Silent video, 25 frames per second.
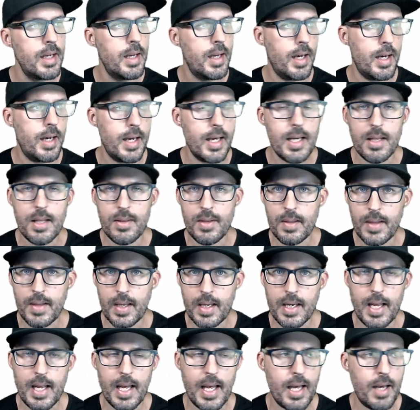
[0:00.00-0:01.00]
Uh, anything that
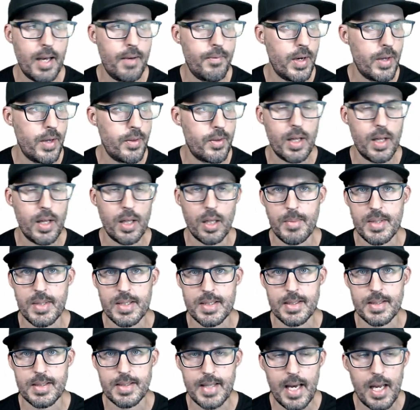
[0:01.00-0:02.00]
can have other elements
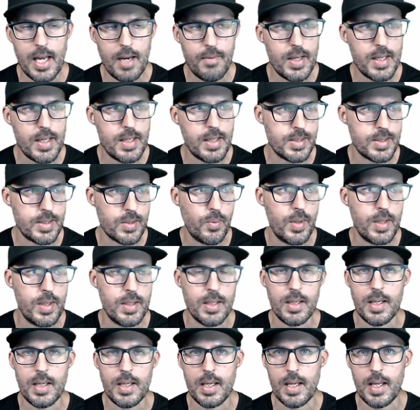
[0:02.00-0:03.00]
inside of it is going
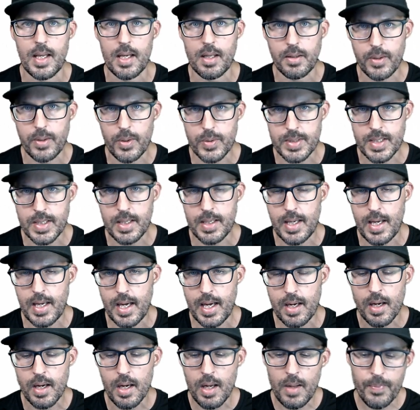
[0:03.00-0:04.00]
to need a closing
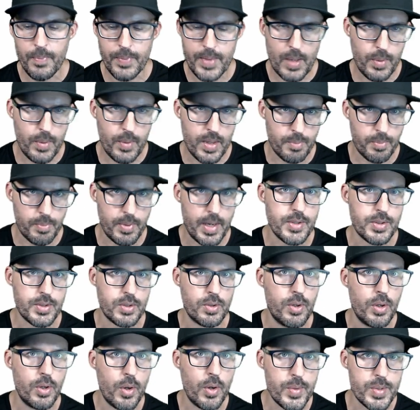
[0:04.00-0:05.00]
tag. That way the browser
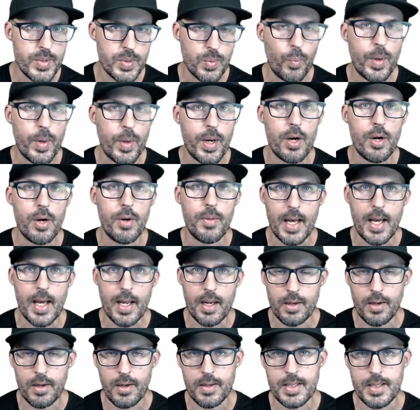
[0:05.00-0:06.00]
knows where that
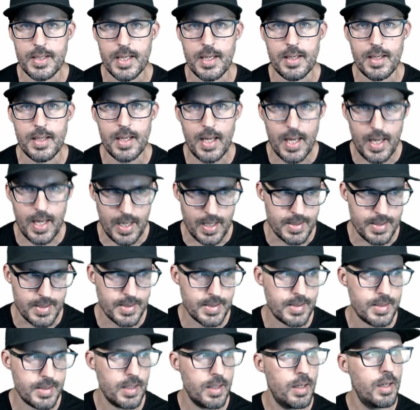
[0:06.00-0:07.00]
content
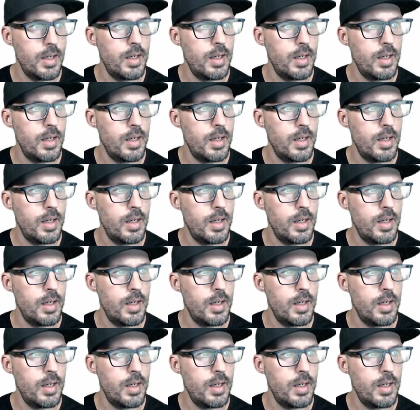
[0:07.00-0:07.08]
ends.